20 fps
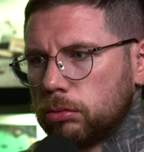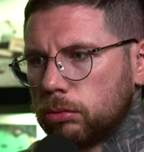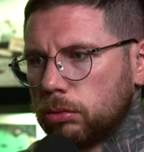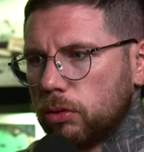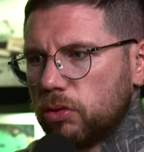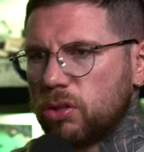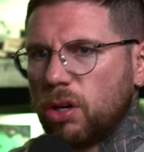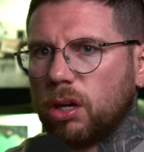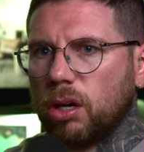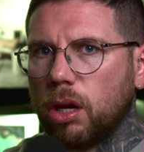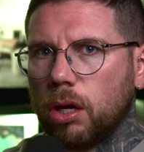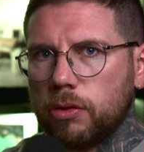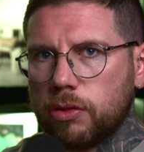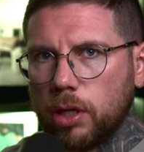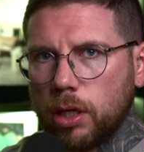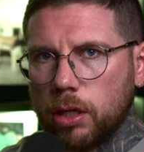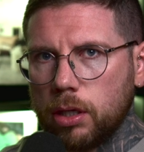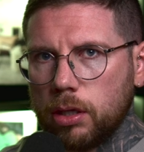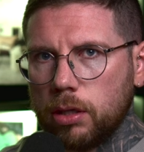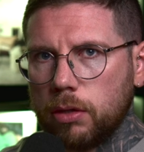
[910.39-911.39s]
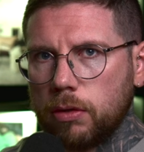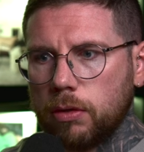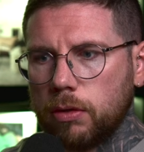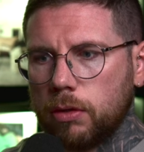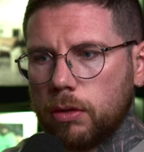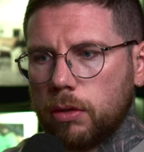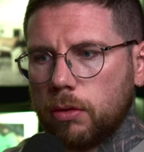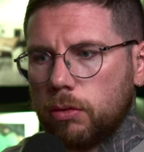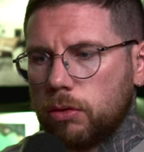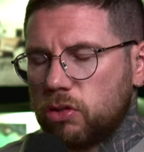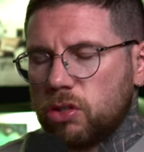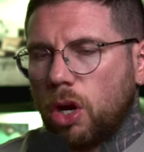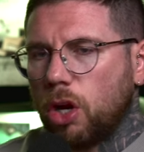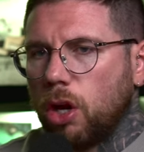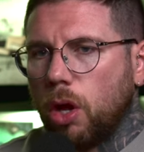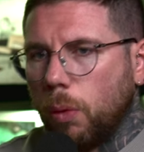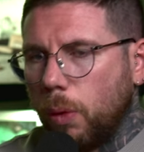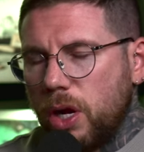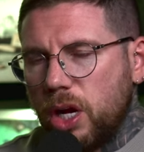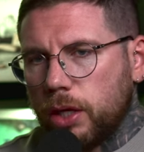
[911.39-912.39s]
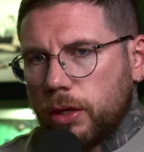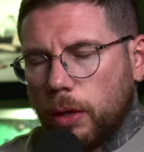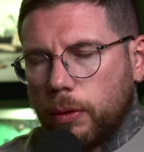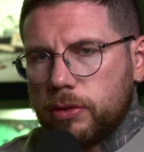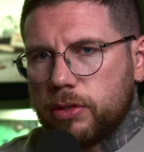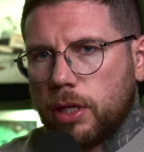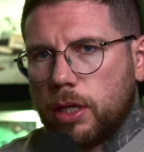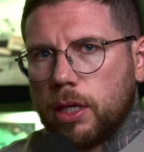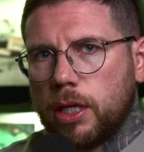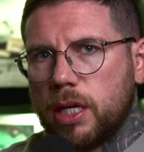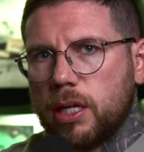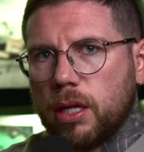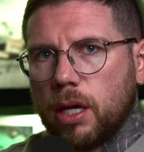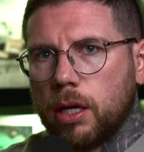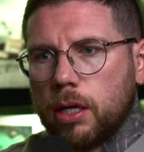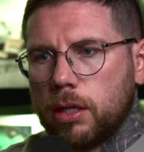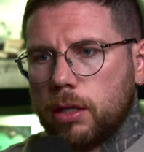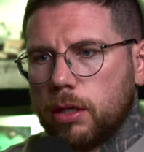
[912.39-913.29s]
it's not a lot, is it? It's not a lot of work though, is it, either?